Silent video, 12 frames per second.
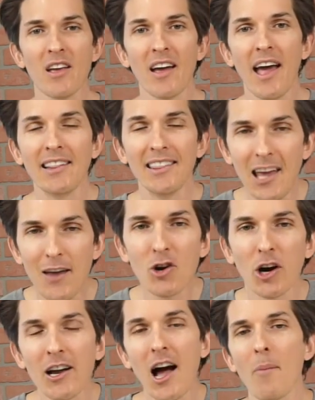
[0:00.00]
Hey, leave
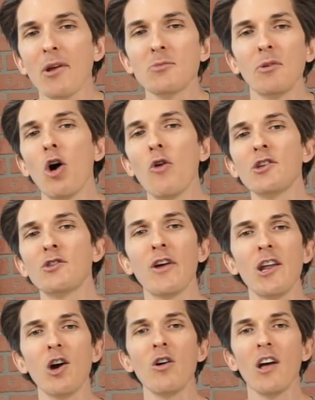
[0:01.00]
your comments below this
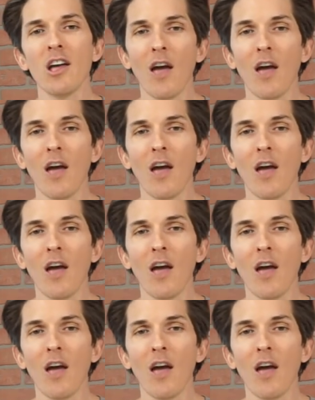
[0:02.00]
video.